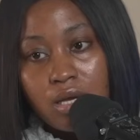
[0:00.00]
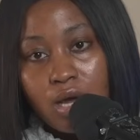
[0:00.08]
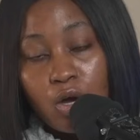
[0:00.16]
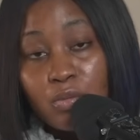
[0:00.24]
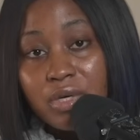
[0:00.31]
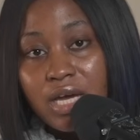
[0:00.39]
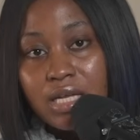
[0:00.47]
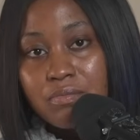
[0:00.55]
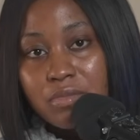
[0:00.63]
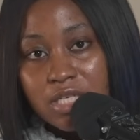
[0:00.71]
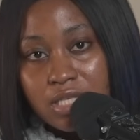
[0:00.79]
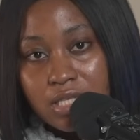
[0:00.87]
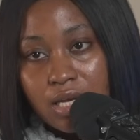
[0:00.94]
I'll be
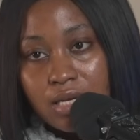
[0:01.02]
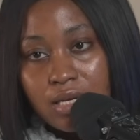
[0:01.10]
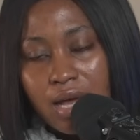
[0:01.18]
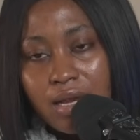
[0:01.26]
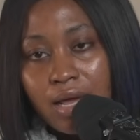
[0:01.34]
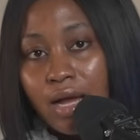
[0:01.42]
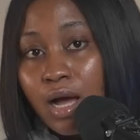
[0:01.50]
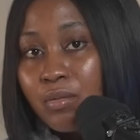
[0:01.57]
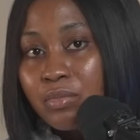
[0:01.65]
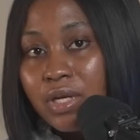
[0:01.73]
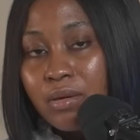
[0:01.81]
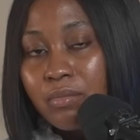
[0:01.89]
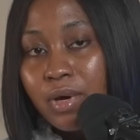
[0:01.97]
admitted. And I can't
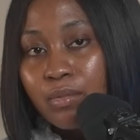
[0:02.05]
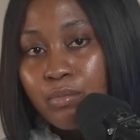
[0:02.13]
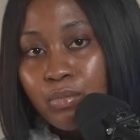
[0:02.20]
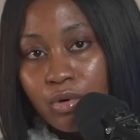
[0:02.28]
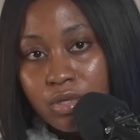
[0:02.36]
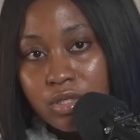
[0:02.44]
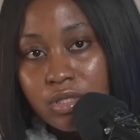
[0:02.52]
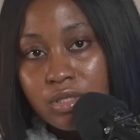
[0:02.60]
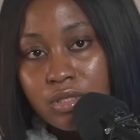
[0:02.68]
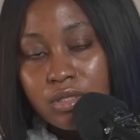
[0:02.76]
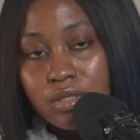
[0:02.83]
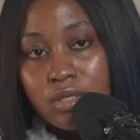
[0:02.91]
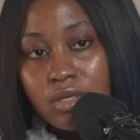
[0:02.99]
blame my boss
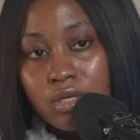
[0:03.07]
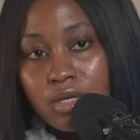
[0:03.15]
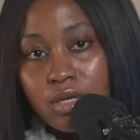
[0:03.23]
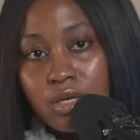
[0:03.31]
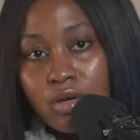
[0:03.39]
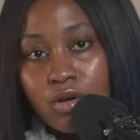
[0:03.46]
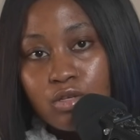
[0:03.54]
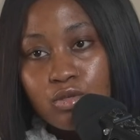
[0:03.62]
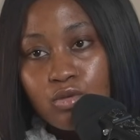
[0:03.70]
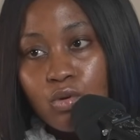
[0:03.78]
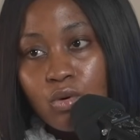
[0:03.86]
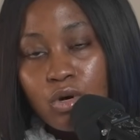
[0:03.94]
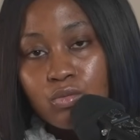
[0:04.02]
because
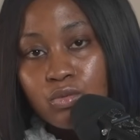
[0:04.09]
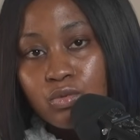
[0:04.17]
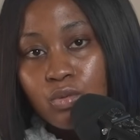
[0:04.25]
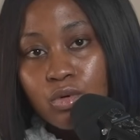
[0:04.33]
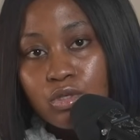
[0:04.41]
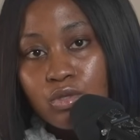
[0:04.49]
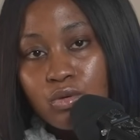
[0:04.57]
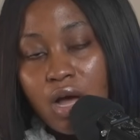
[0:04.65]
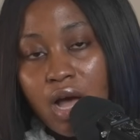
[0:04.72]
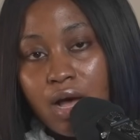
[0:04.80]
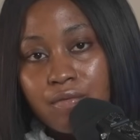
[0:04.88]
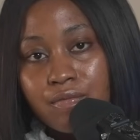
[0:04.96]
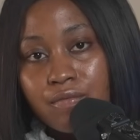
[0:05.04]
no one would want to
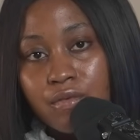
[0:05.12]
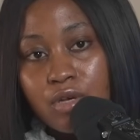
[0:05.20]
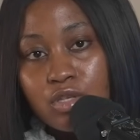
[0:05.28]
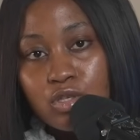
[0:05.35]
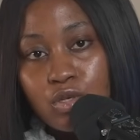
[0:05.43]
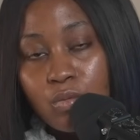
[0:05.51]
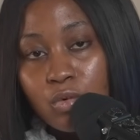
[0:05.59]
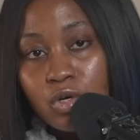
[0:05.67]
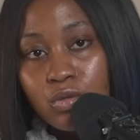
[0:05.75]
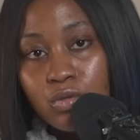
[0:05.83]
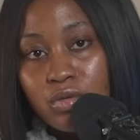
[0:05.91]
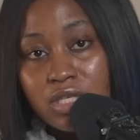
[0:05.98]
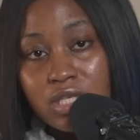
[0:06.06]
have someone
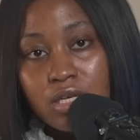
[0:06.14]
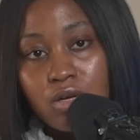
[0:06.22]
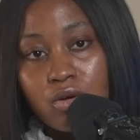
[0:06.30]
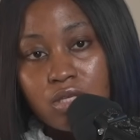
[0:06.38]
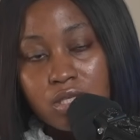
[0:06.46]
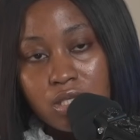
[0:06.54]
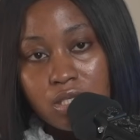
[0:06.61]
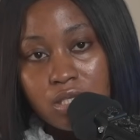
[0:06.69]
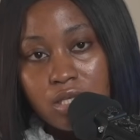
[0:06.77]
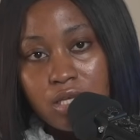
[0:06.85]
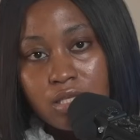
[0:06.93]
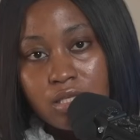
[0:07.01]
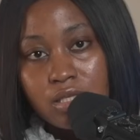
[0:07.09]
who is
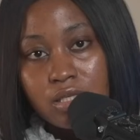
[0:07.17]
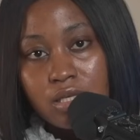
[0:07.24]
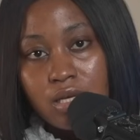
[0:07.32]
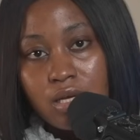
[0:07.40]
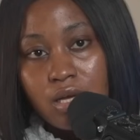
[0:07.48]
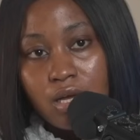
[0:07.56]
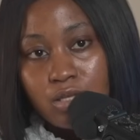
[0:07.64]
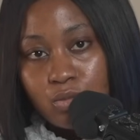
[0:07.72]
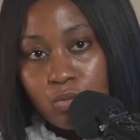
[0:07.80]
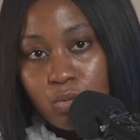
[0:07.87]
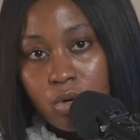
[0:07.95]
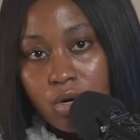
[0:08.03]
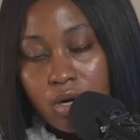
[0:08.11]
inconsistent at
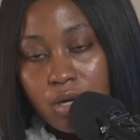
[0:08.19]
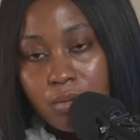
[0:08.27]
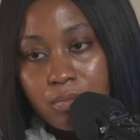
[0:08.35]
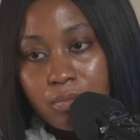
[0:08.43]
work.